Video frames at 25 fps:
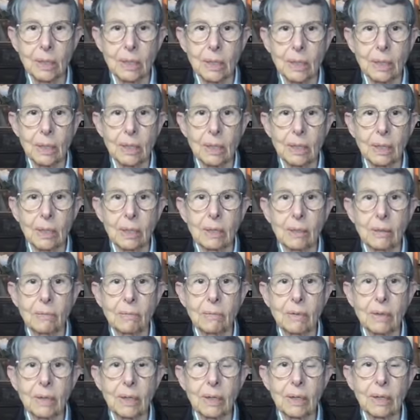
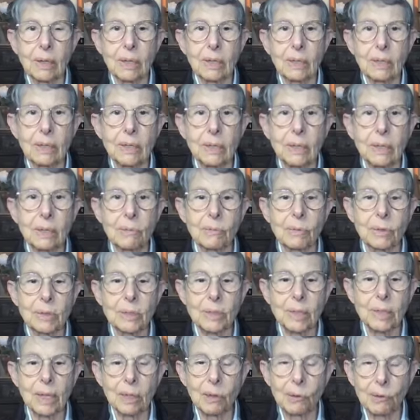And he
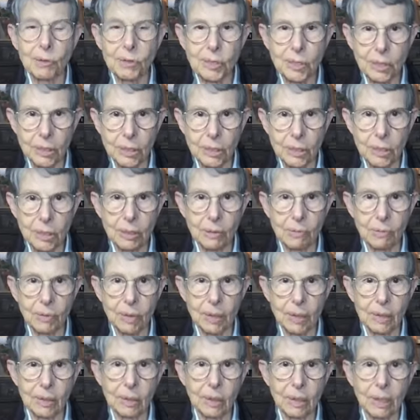was at Hoshinji,
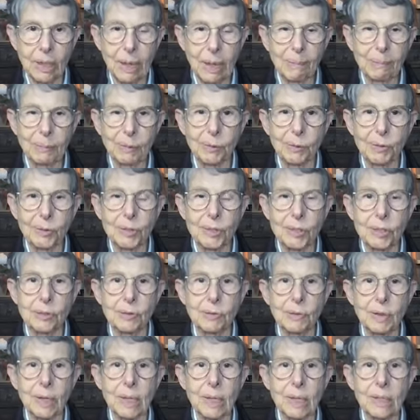where Kepler-roshi
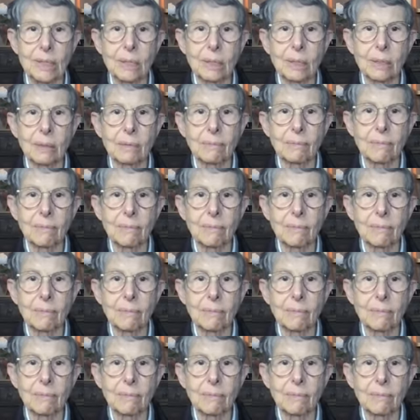trained.